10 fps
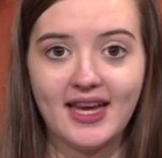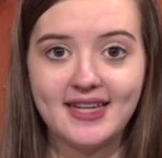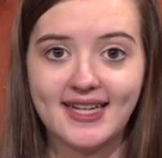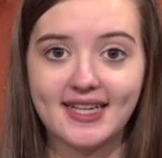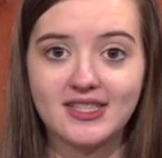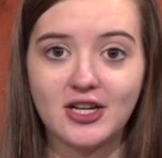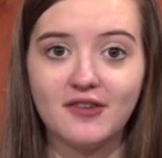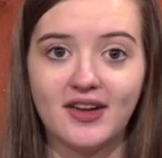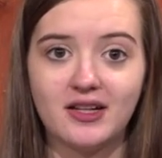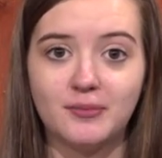Tickets are
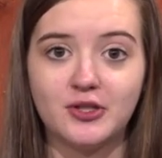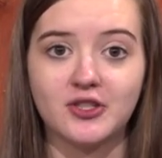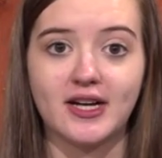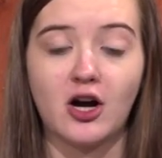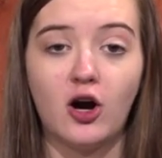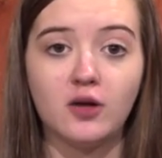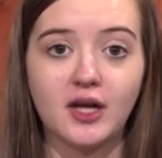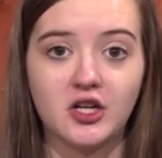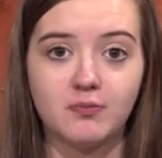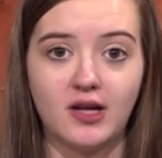available during all
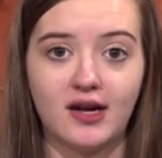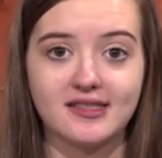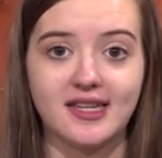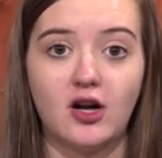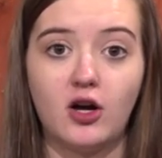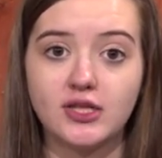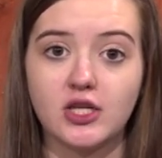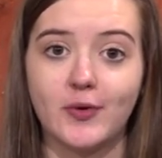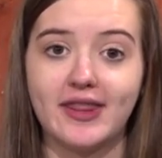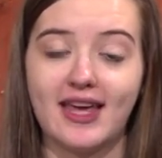lunch blocks and
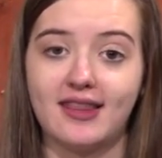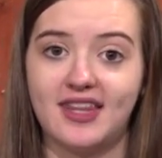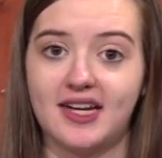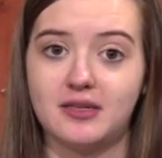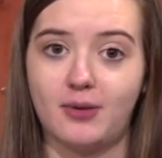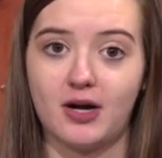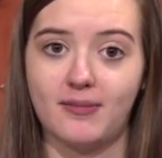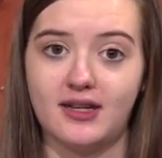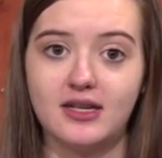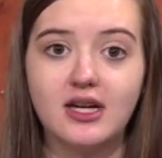also in the athletic department.